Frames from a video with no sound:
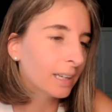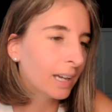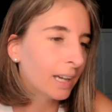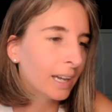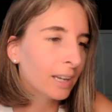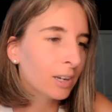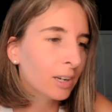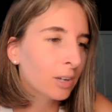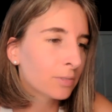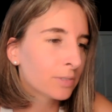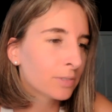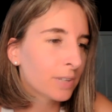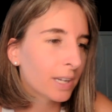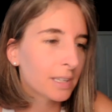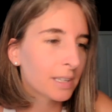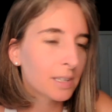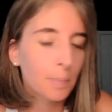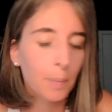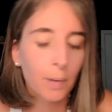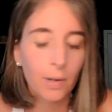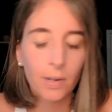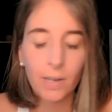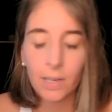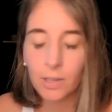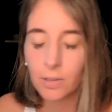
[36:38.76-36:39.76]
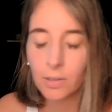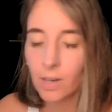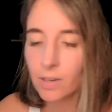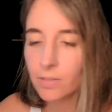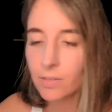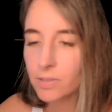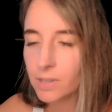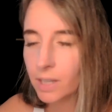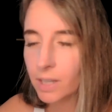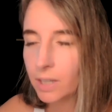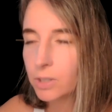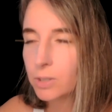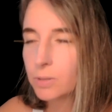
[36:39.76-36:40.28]
I love that paragraph.
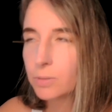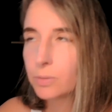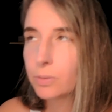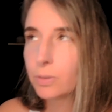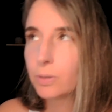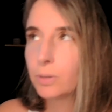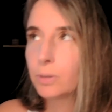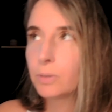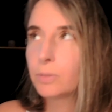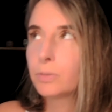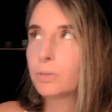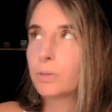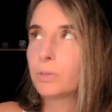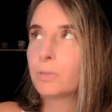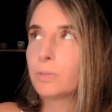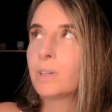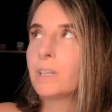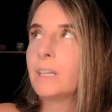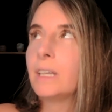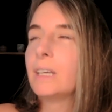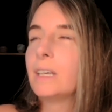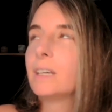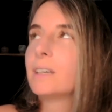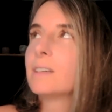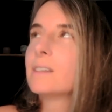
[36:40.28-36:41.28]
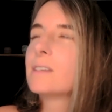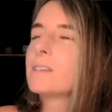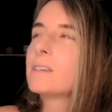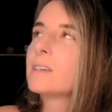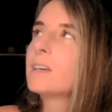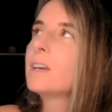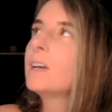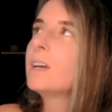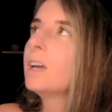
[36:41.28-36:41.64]
Thank you for reading it.